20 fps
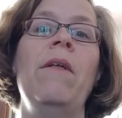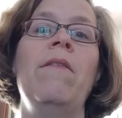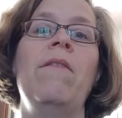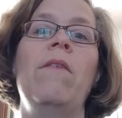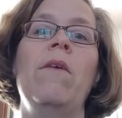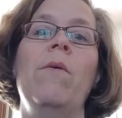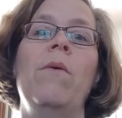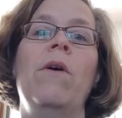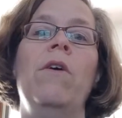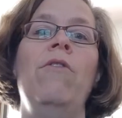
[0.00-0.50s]

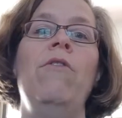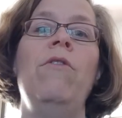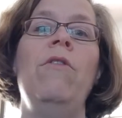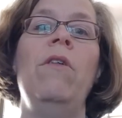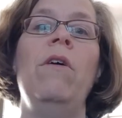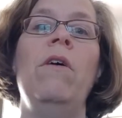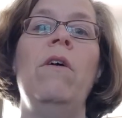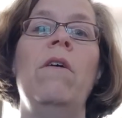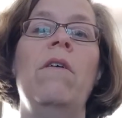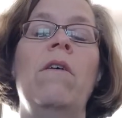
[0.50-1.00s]
And so under
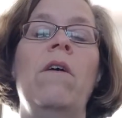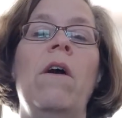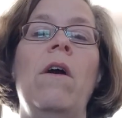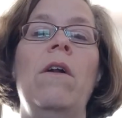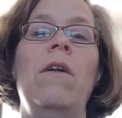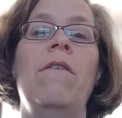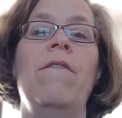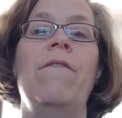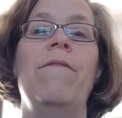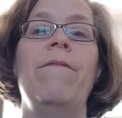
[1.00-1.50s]
the
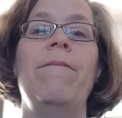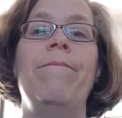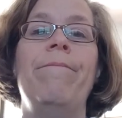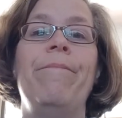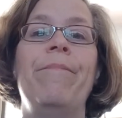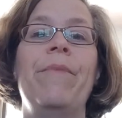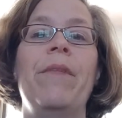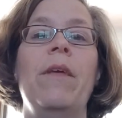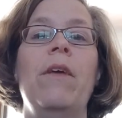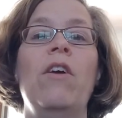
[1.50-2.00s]
kind of
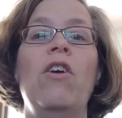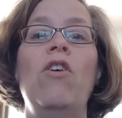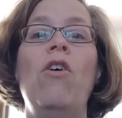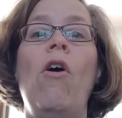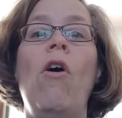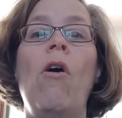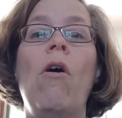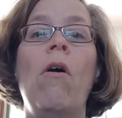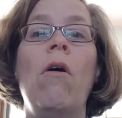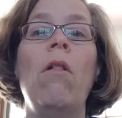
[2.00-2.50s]

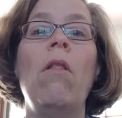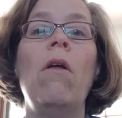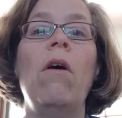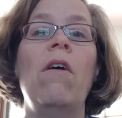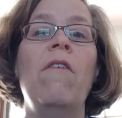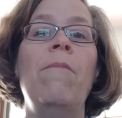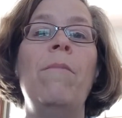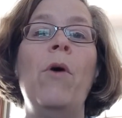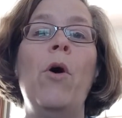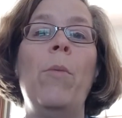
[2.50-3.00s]
call
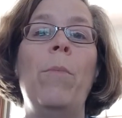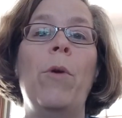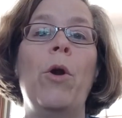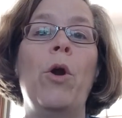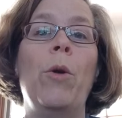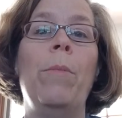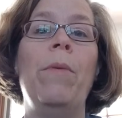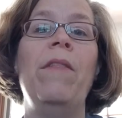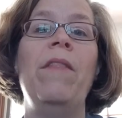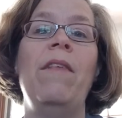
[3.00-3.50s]
of Pope
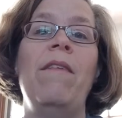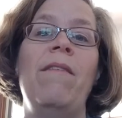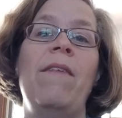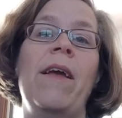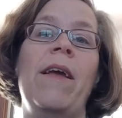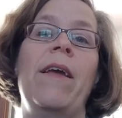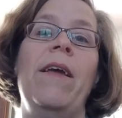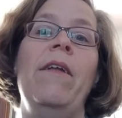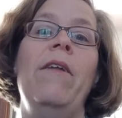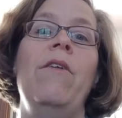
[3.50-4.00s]
Urban
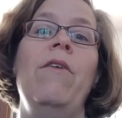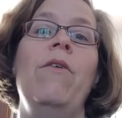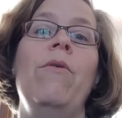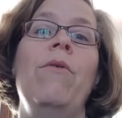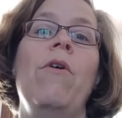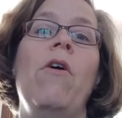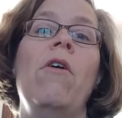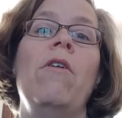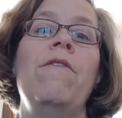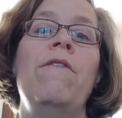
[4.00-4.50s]
II, who
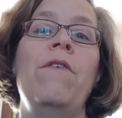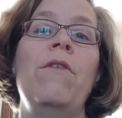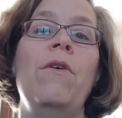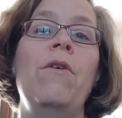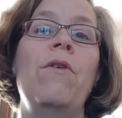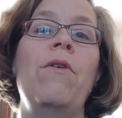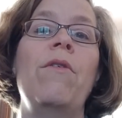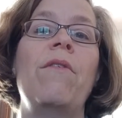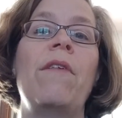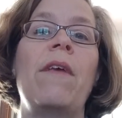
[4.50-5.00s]
called for the
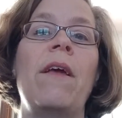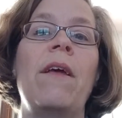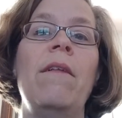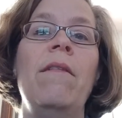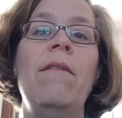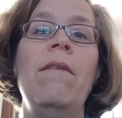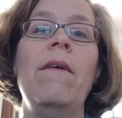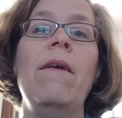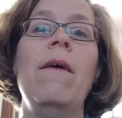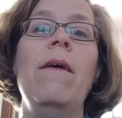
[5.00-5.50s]

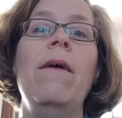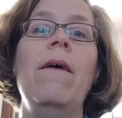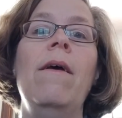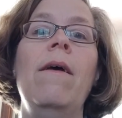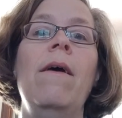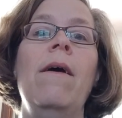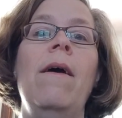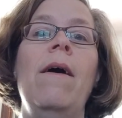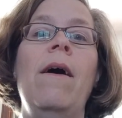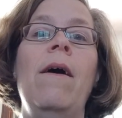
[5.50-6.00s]
Crusades,
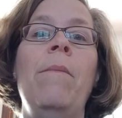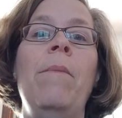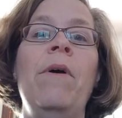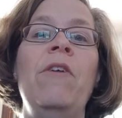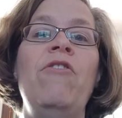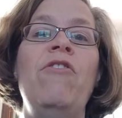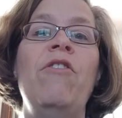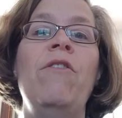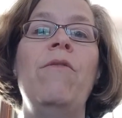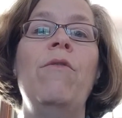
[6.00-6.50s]
a
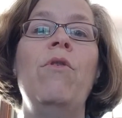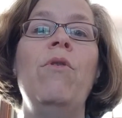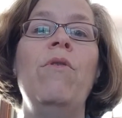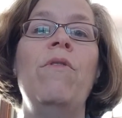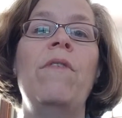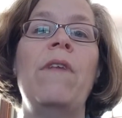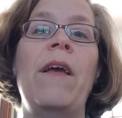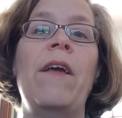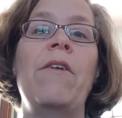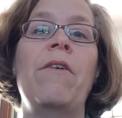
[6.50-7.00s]
bunch of
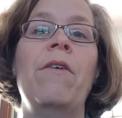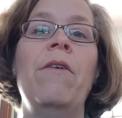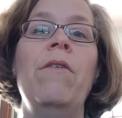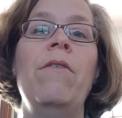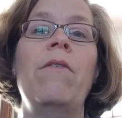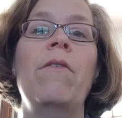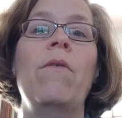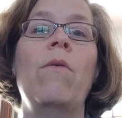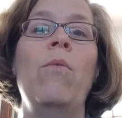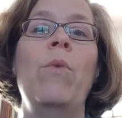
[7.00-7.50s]

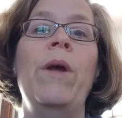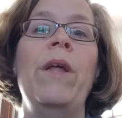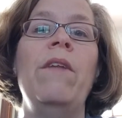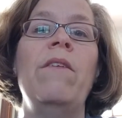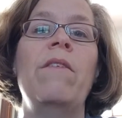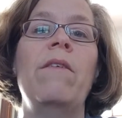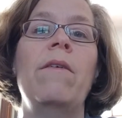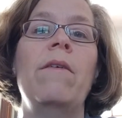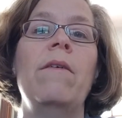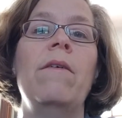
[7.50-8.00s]
crusaders
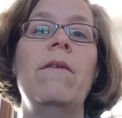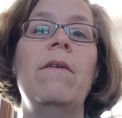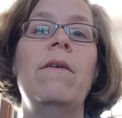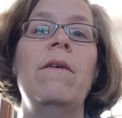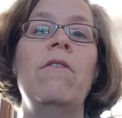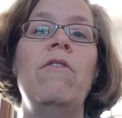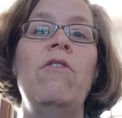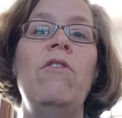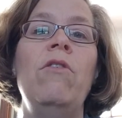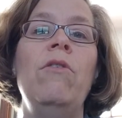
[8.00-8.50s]
went
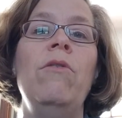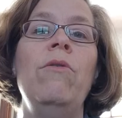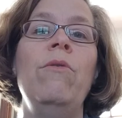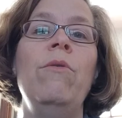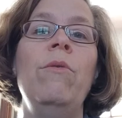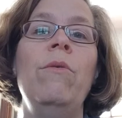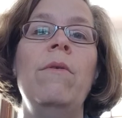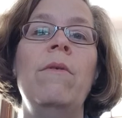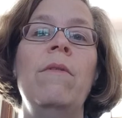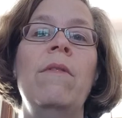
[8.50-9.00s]

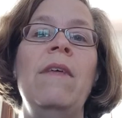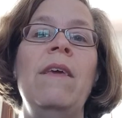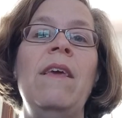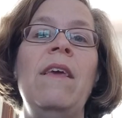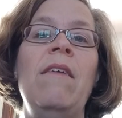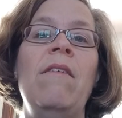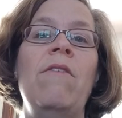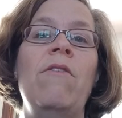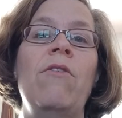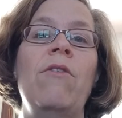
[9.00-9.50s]
to the
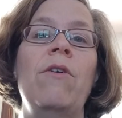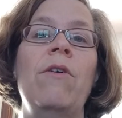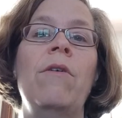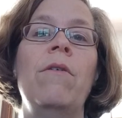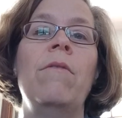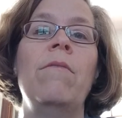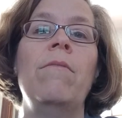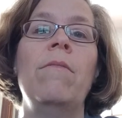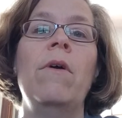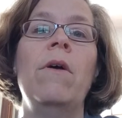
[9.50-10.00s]
eastern,